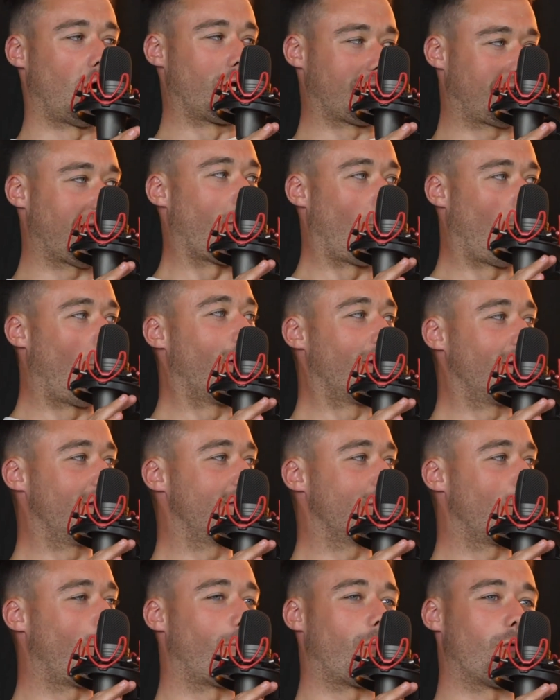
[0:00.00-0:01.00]
I get why they
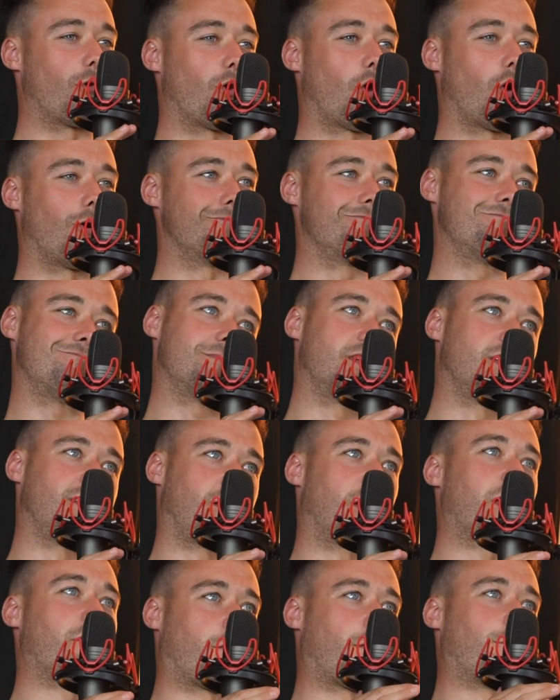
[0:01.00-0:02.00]
do it, but
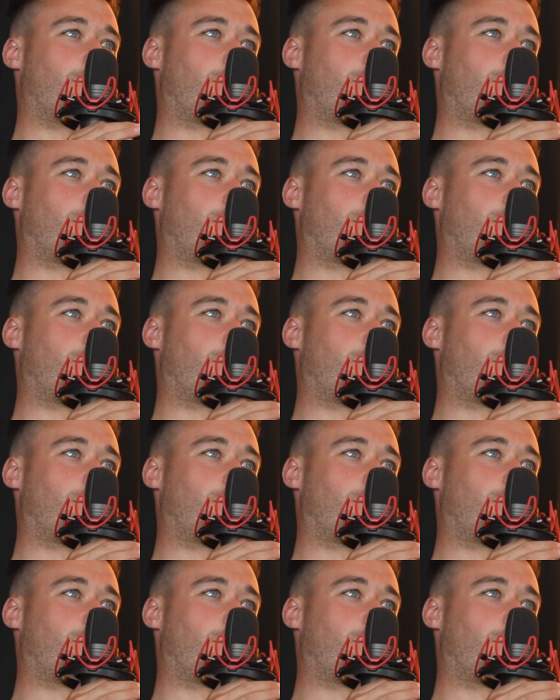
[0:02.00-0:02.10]
like if a